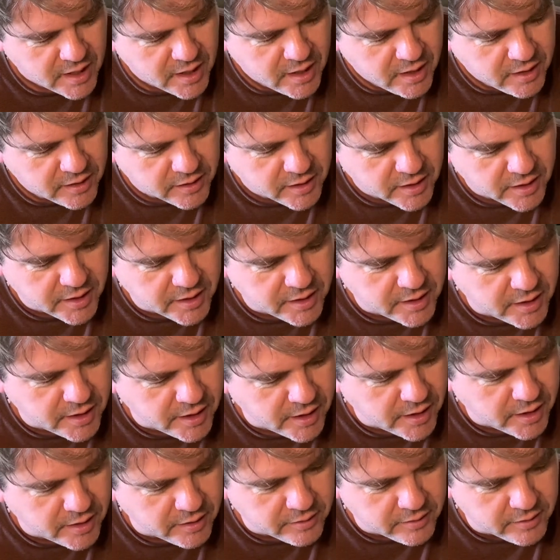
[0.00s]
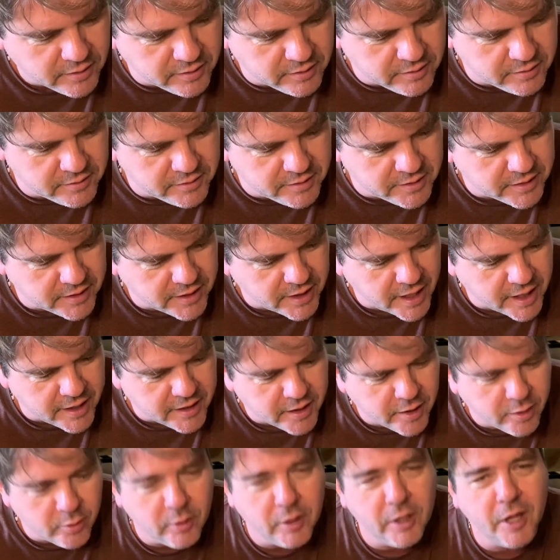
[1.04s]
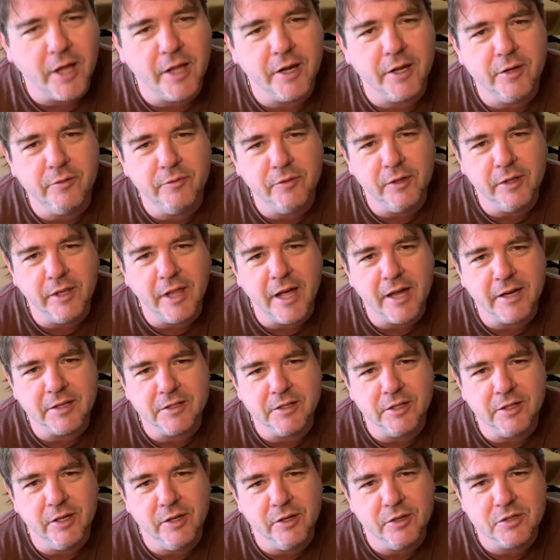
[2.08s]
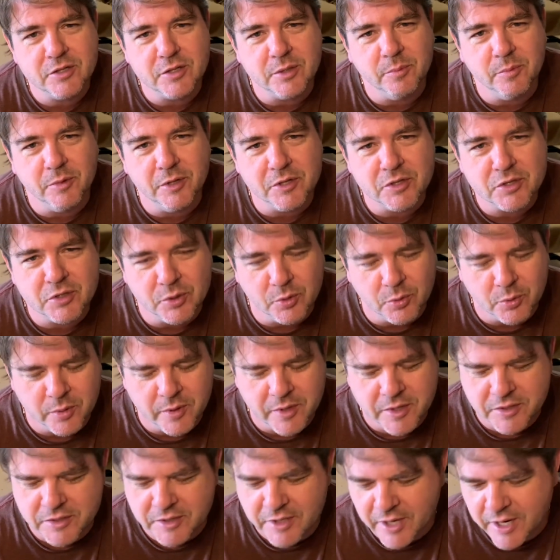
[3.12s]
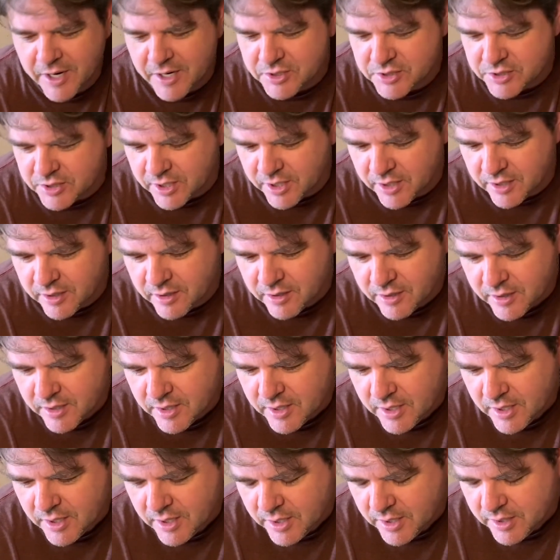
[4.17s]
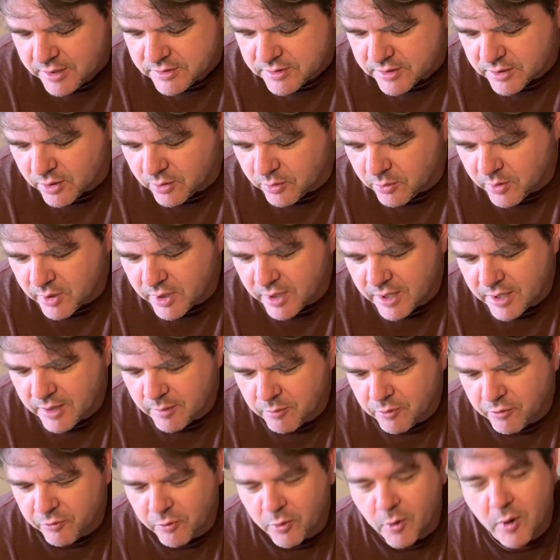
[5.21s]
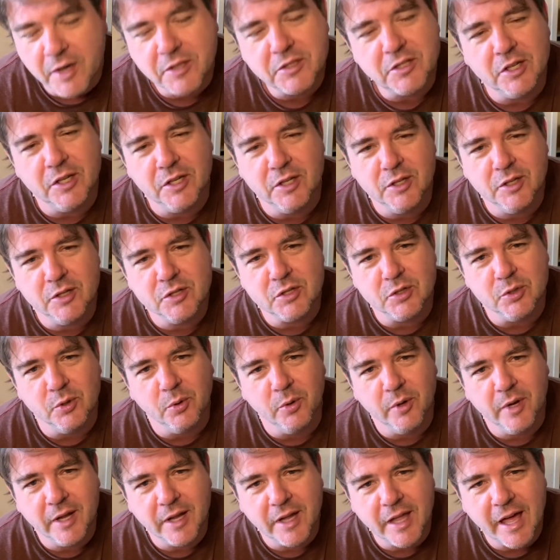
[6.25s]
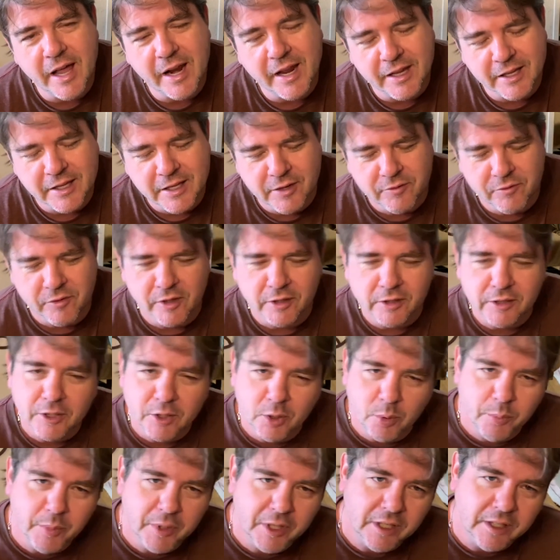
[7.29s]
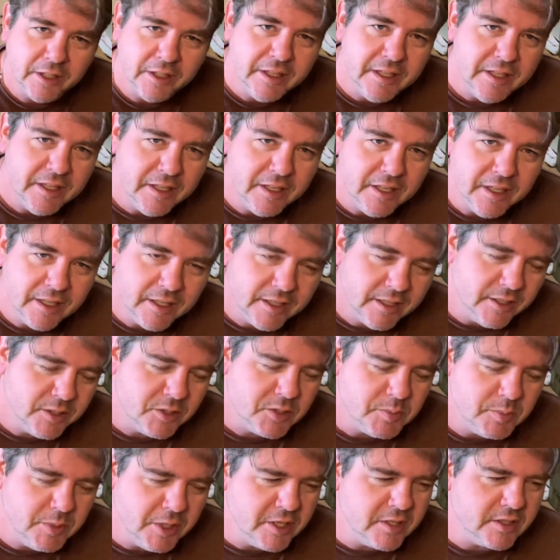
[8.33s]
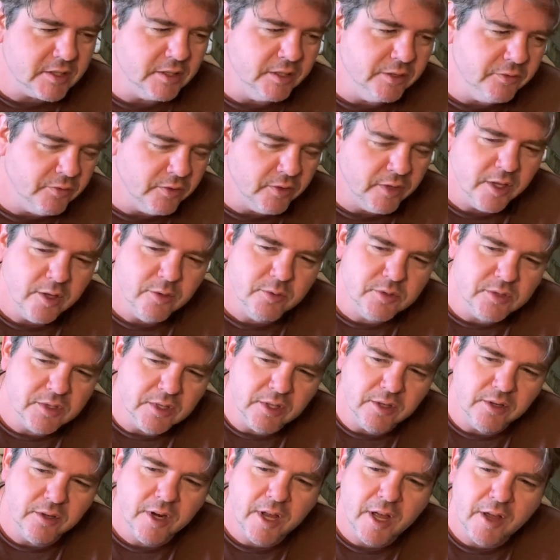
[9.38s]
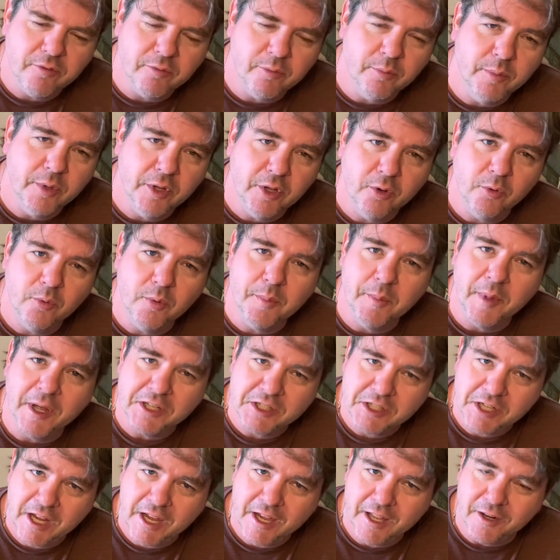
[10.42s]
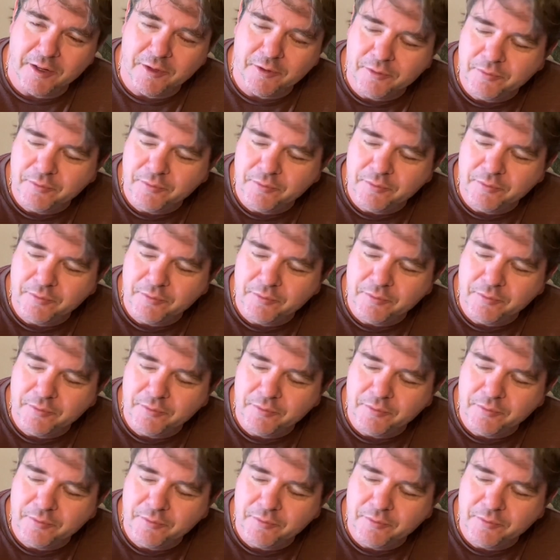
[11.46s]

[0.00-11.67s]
that I know a lot of you like to hear some of the stories that I share. So before I tell you the story, I gotta give you a little bit of lead in, especially for those that are not familiar with my channel.